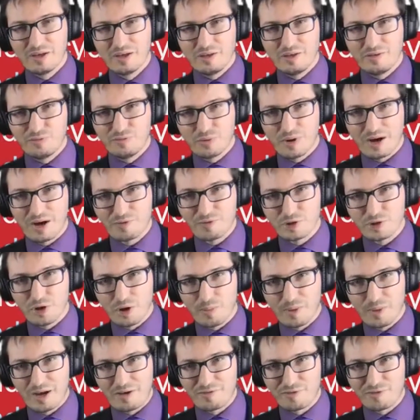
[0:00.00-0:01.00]
If you have a
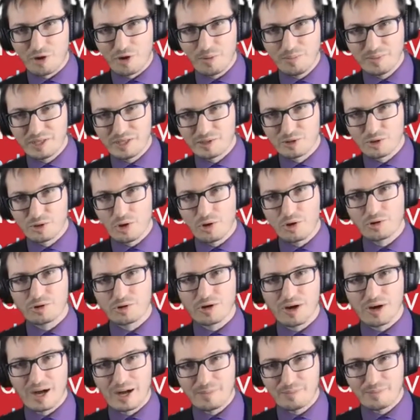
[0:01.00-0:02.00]
normal form, it no
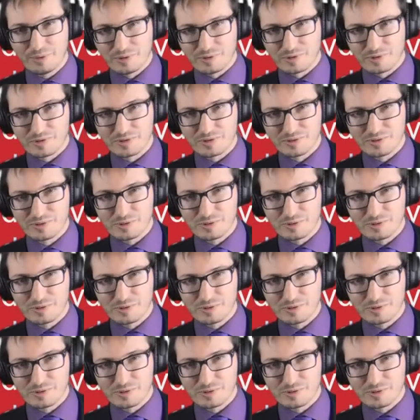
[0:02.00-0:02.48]
longer happens.